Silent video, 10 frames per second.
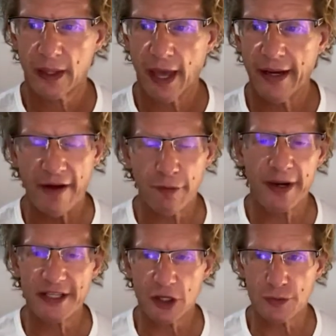And
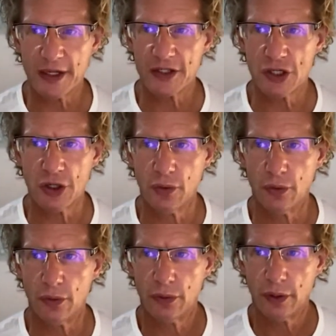everybody tells me it's
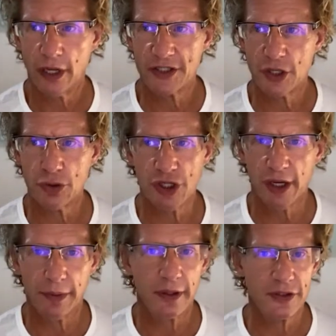too
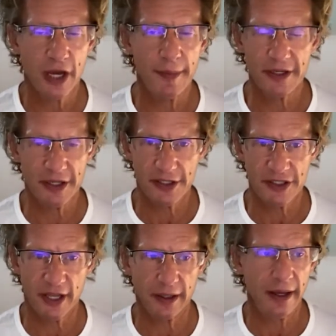cheap to come into this
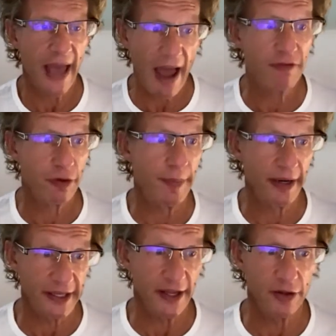thing.
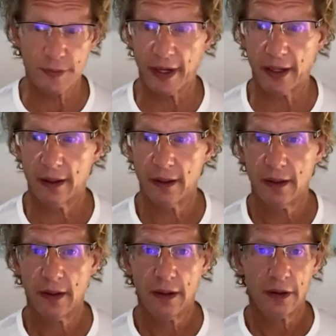Everybody tells me.
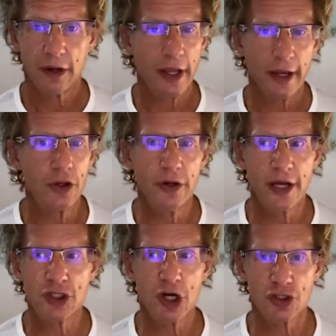They're like, oh, you're
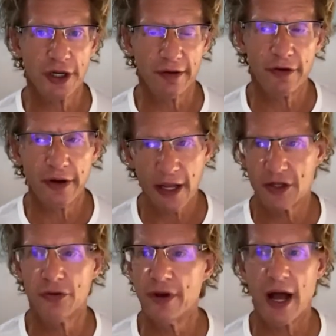not charging enough. You're
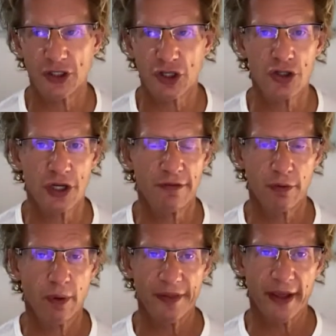not charging enough
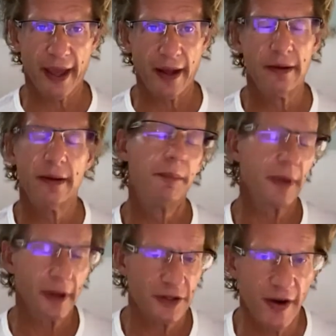for what they get.
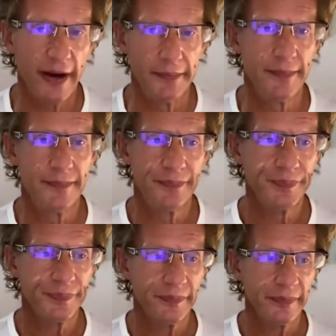It's fine.
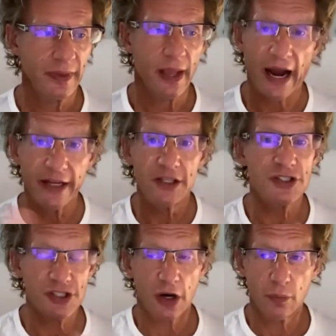I didn't
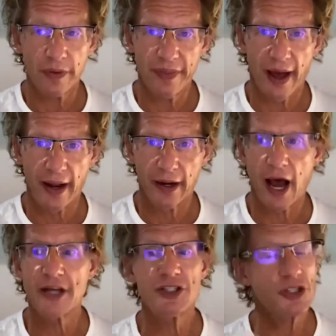start with that.
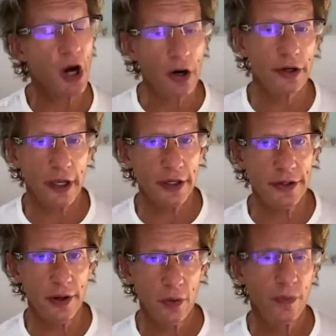I
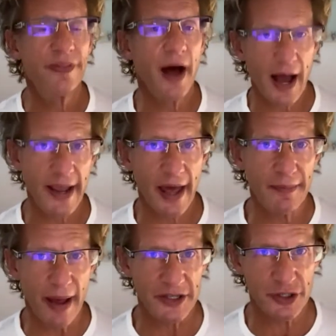started with the high-end
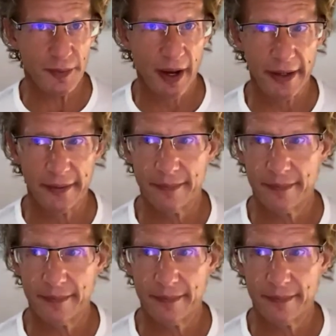mastermind.